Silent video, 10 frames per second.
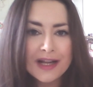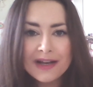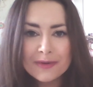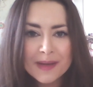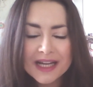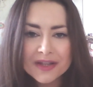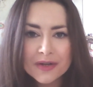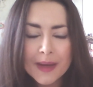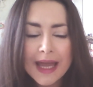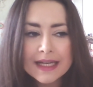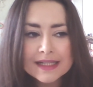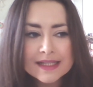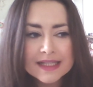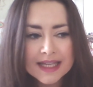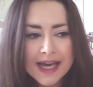I look back through it and
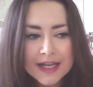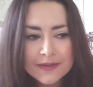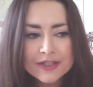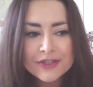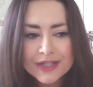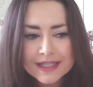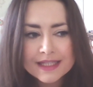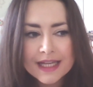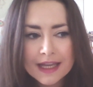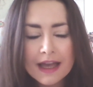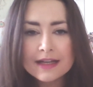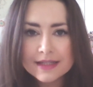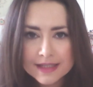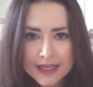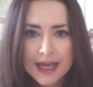it's kind of interesting. I
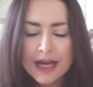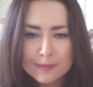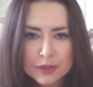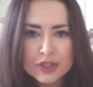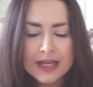see how much